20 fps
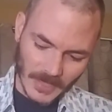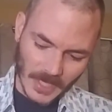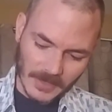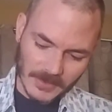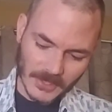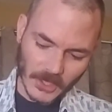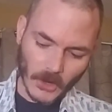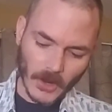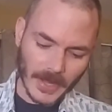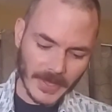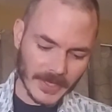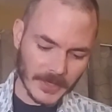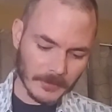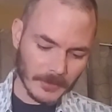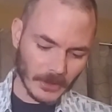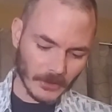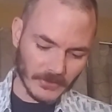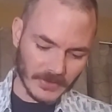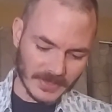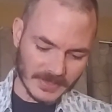So I
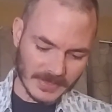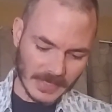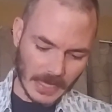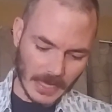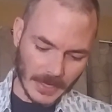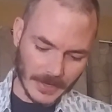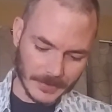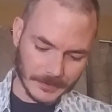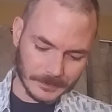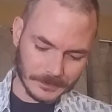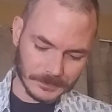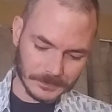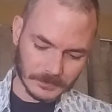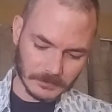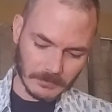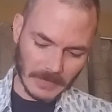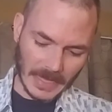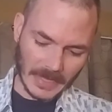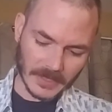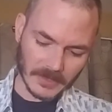emailed this guy
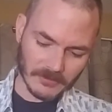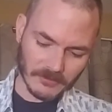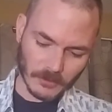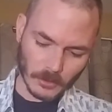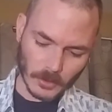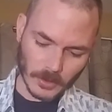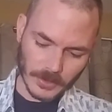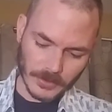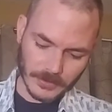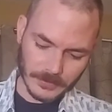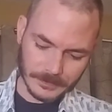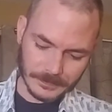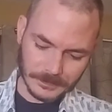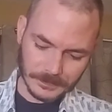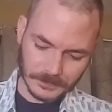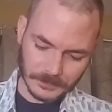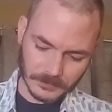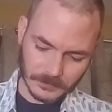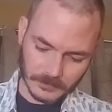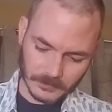back and forth
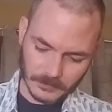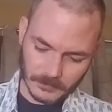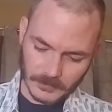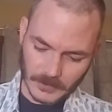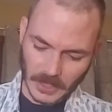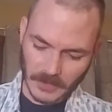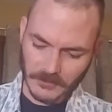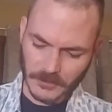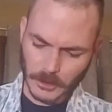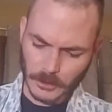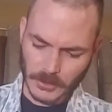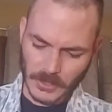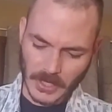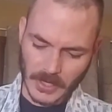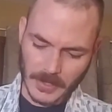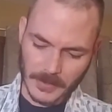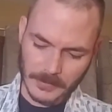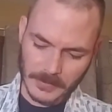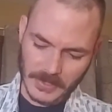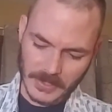a few
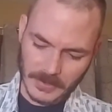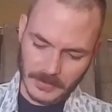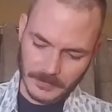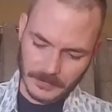times.